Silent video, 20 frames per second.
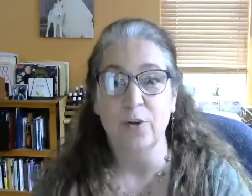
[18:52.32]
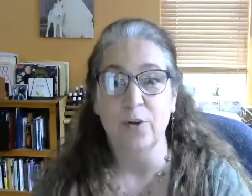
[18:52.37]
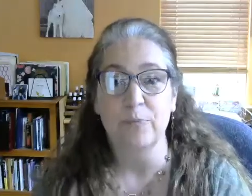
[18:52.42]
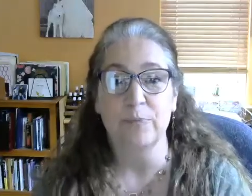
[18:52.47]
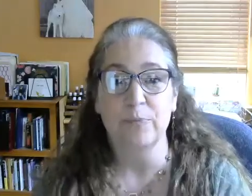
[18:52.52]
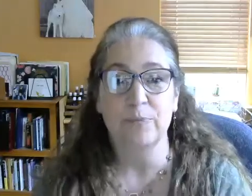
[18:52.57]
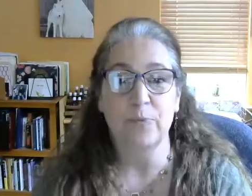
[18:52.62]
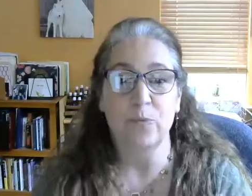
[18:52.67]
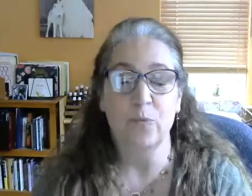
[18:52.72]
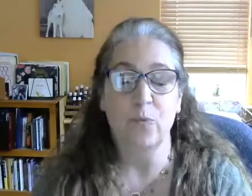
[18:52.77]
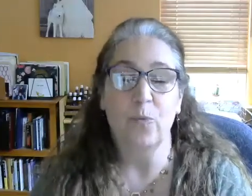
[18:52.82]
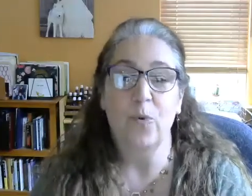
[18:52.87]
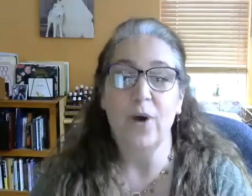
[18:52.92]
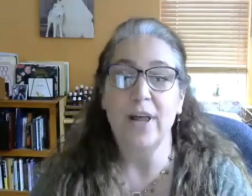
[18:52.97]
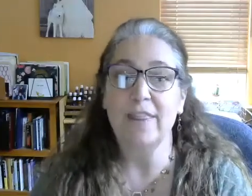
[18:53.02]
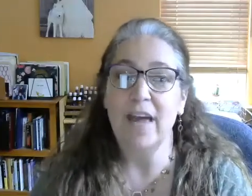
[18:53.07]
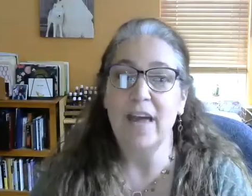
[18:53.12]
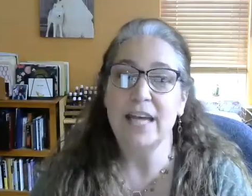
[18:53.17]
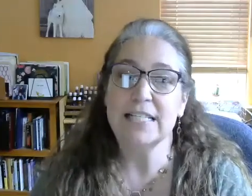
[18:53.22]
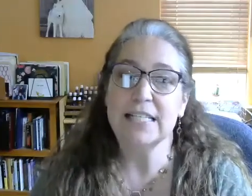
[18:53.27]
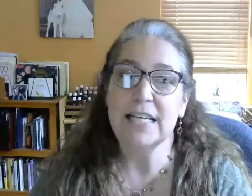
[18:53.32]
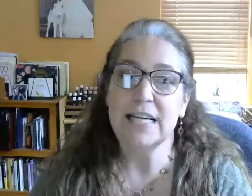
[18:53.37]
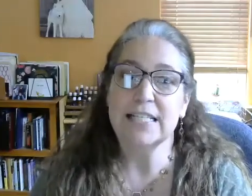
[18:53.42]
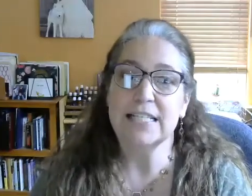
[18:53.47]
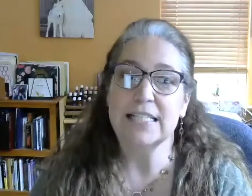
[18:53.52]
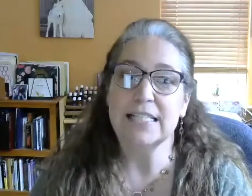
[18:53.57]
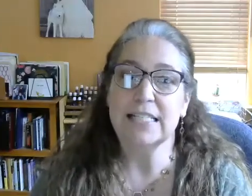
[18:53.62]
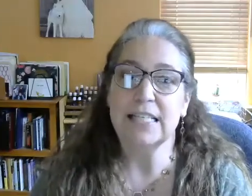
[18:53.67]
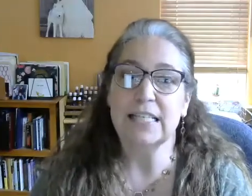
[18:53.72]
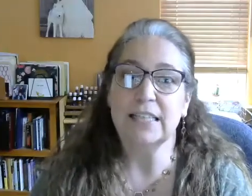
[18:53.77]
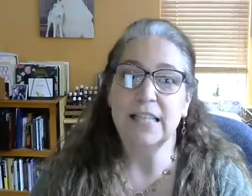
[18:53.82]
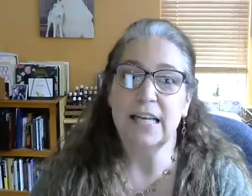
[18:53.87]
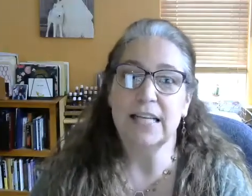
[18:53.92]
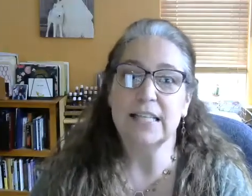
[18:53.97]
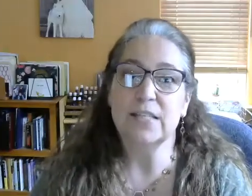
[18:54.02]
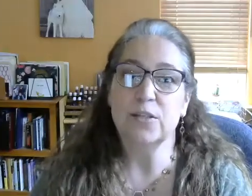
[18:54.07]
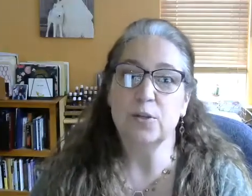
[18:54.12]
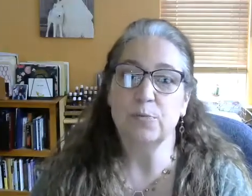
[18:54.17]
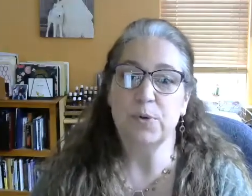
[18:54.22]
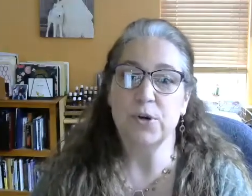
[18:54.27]
What that does is it lets
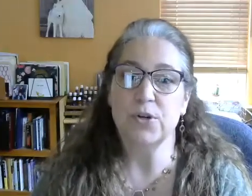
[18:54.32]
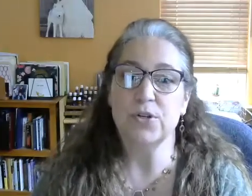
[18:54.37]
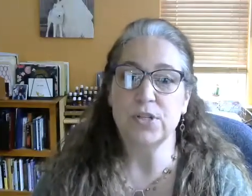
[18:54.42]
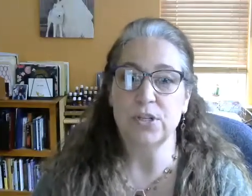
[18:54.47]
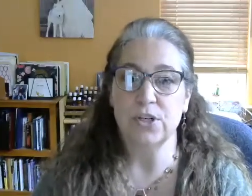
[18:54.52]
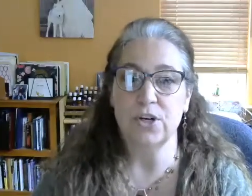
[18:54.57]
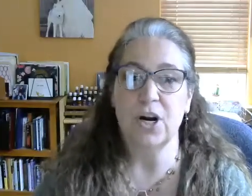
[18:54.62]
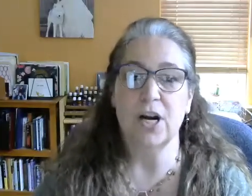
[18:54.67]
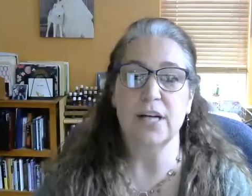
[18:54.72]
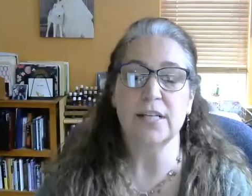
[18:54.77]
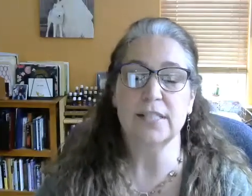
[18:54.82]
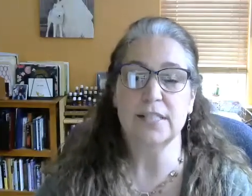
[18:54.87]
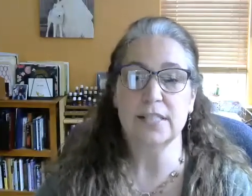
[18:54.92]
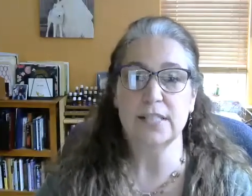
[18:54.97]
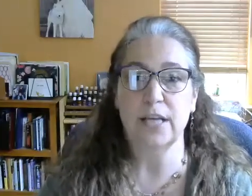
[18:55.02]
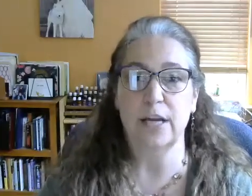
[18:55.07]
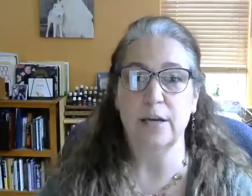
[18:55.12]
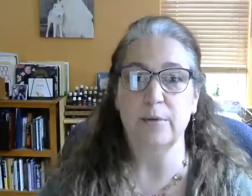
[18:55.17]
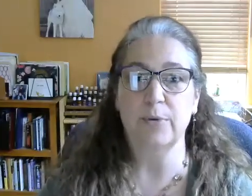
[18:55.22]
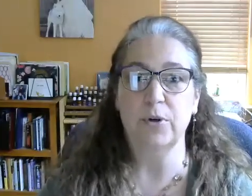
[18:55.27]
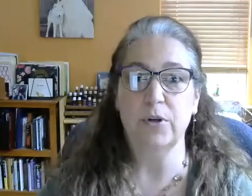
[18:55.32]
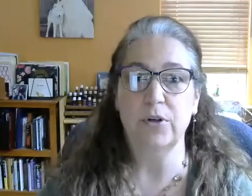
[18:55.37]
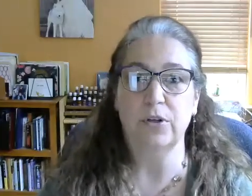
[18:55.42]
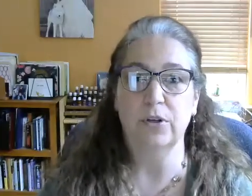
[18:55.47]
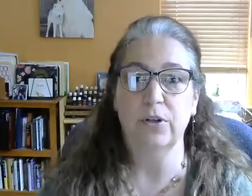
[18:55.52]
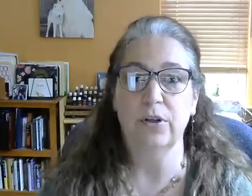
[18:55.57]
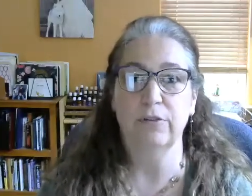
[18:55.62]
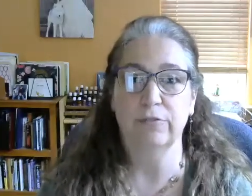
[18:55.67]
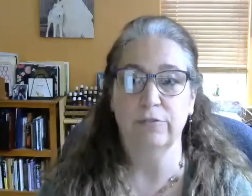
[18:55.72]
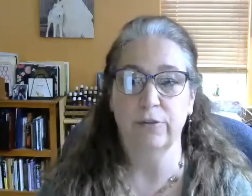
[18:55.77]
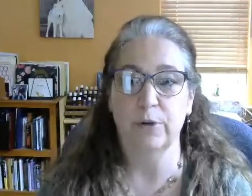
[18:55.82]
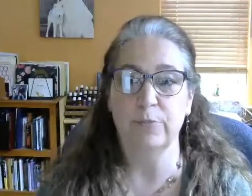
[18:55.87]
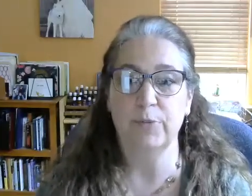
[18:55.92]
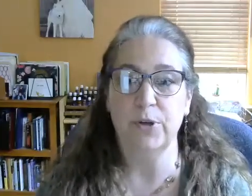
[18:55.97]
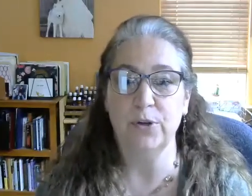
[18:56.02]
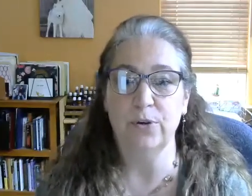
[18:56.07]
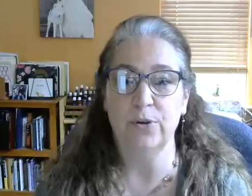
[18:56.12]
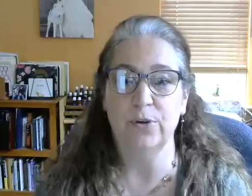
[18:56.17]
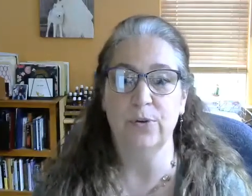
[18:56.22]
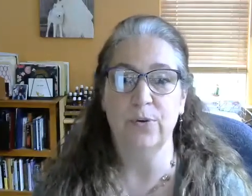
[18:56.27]
the person across the table from
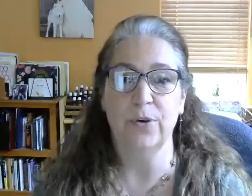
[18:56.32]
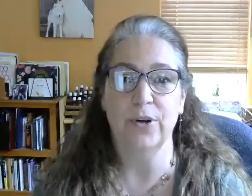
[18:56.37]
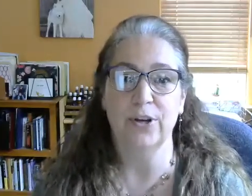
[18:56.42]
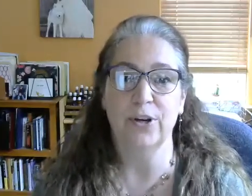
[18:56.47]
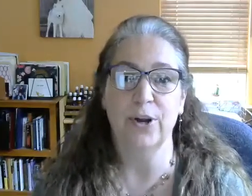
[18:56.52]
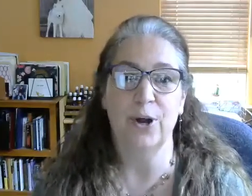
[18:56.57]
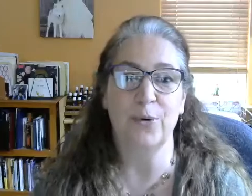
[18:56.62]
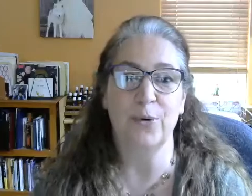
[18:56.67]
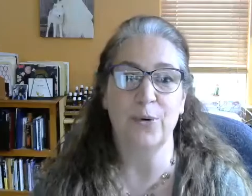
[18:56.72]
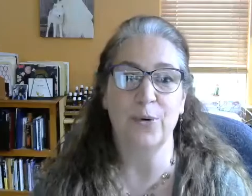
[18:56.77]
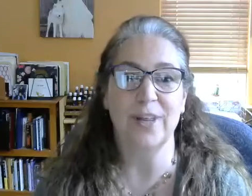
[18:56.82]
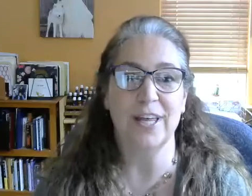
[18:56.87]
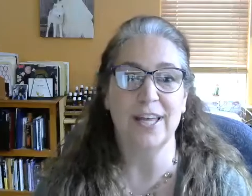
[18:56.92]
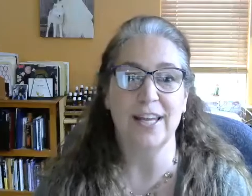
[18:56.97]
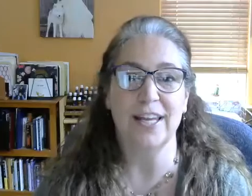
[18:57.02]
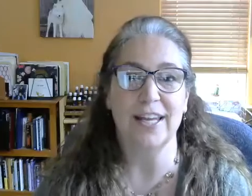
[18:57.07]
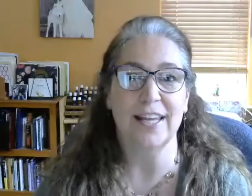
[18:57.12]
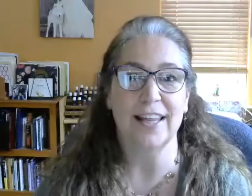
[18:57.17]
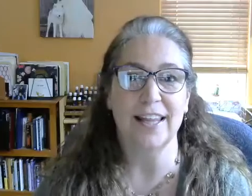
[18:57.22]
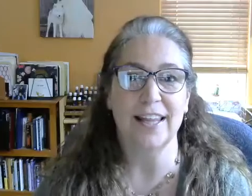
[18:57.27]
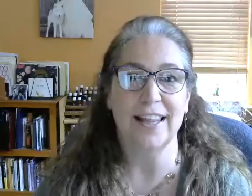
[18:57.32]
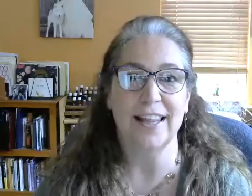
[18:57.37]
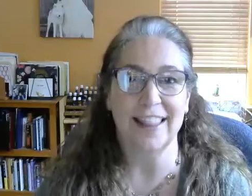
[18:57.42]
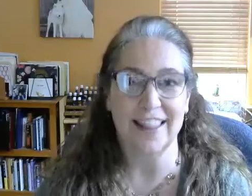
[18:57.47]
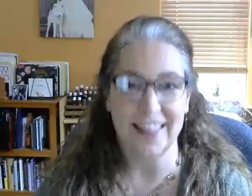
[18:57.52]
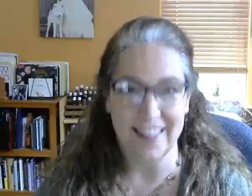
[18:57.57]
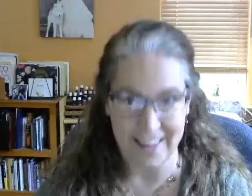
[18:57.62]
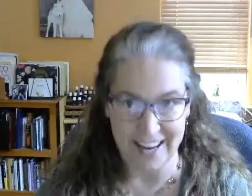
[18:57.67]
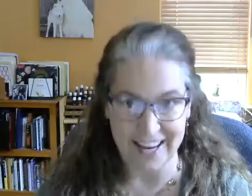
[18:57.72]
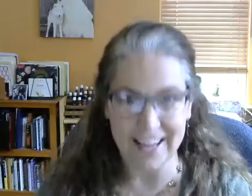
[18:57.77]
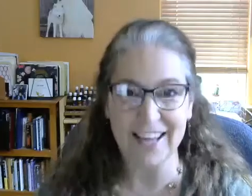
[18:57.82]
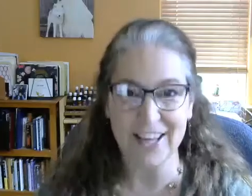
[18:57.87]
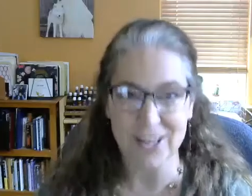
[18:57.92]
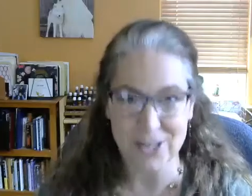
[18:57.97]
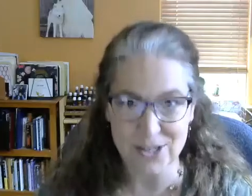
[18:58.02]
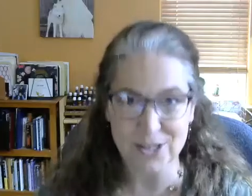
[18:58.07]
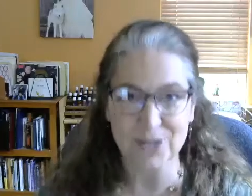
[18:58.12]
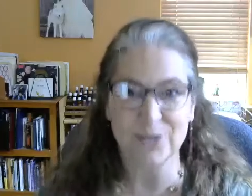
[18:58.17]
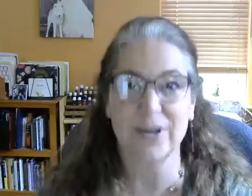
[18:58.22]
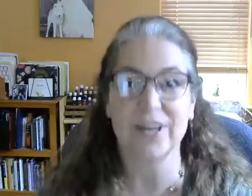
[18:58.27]
you know that they can
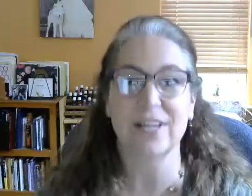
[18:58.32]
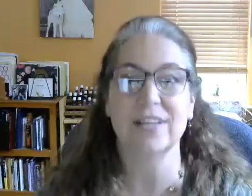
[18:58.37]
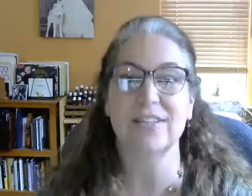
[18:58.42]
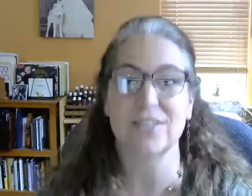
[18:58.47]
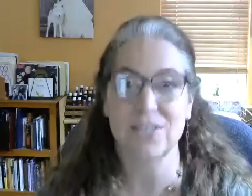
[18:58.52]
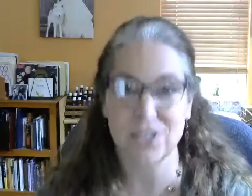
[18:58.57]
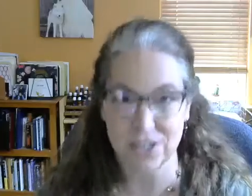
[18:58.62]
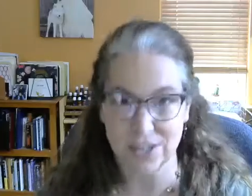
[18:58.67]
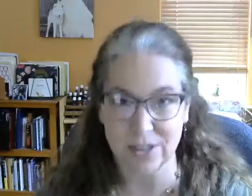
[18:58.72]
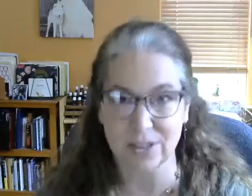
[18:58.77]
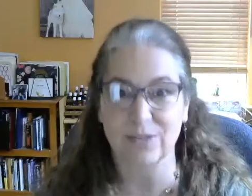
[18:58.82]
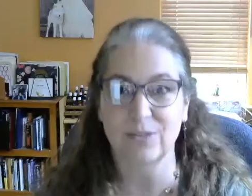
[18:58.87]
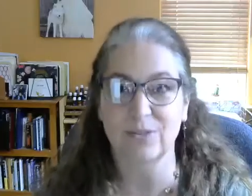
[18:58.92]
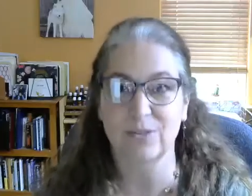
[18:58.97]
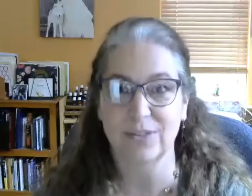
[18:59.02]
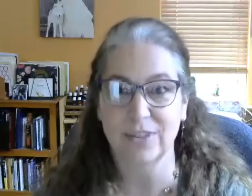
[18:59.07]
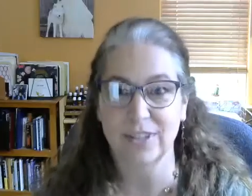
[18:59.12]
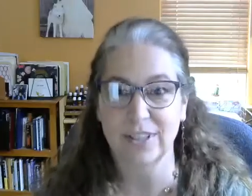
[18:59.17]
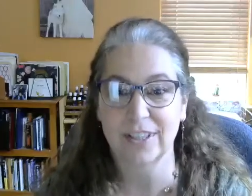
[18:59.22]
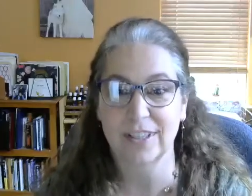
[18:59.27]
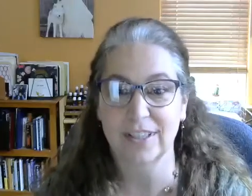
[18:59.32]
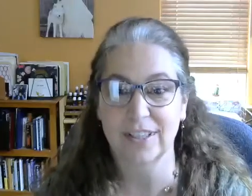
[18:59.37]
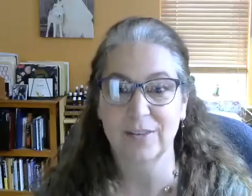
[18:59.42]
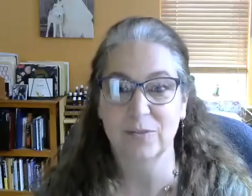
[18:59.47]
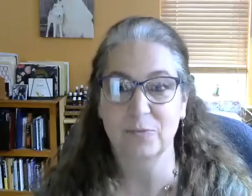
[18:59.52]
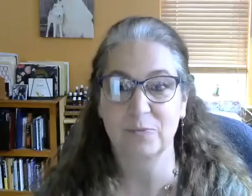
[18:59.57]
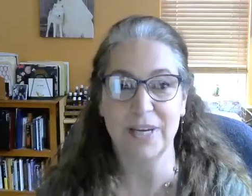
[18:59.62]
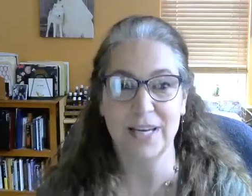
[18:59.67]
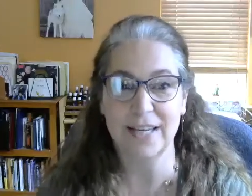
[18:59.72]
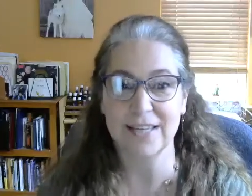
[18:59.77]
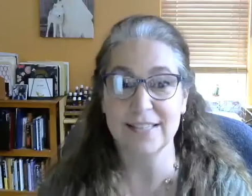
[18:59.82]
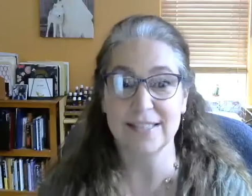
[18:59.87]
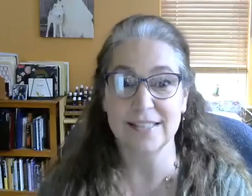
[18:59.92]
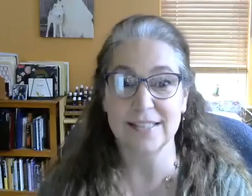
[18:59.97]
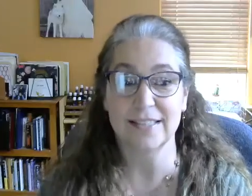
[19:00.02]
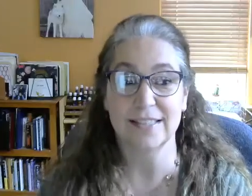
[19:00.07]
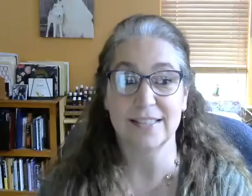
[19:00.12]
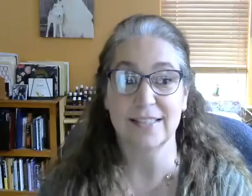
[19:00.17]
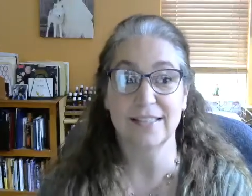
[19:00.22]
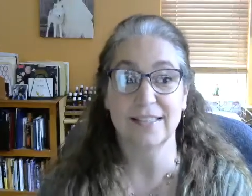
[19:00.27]
do it too, because
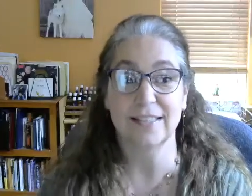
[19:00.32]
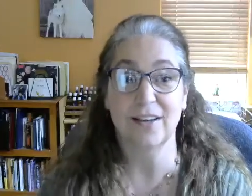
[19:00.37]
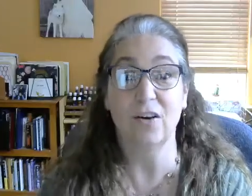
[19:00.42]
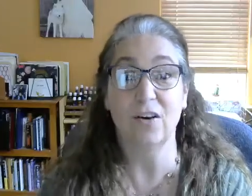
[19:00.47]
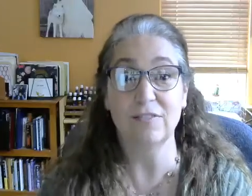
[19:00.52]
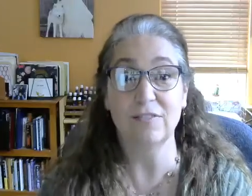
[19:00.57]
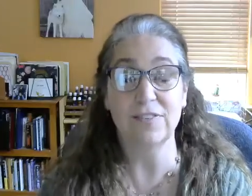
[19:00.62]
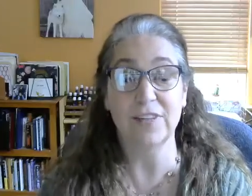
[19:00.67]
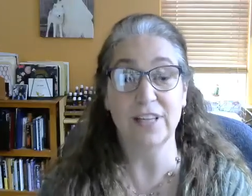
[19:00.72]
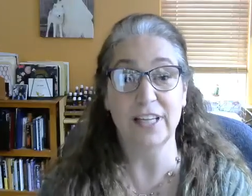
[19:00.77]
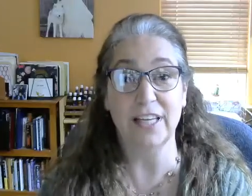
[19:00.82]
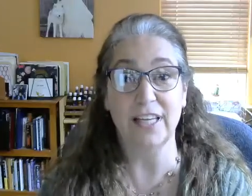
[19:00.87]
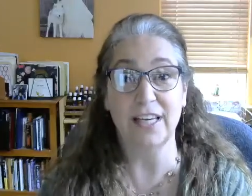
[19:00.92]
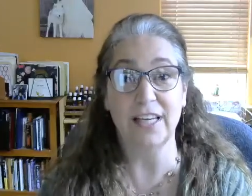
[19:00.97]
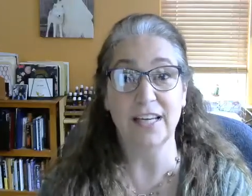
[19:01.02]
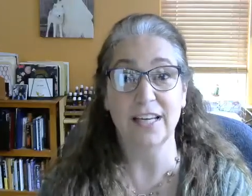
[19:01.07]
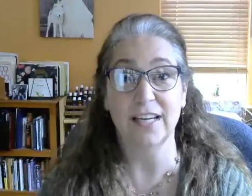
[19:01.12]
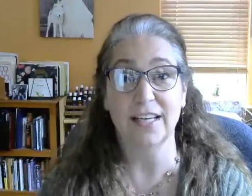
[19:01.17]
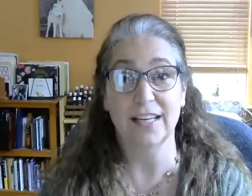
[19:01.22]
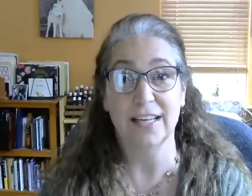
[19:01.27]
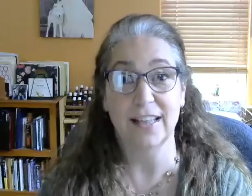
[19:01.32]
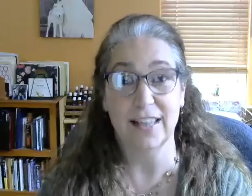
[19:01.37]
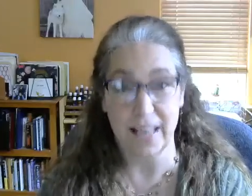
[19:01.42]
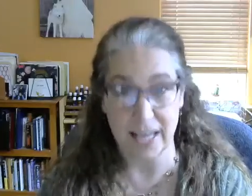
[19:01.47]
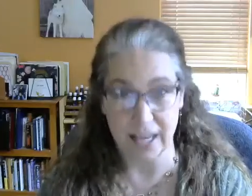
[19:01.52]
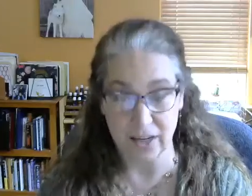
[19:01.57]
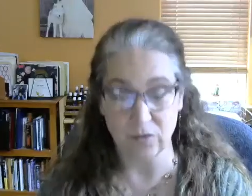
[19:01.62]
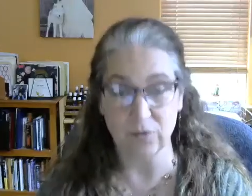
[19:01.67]
hopefully they can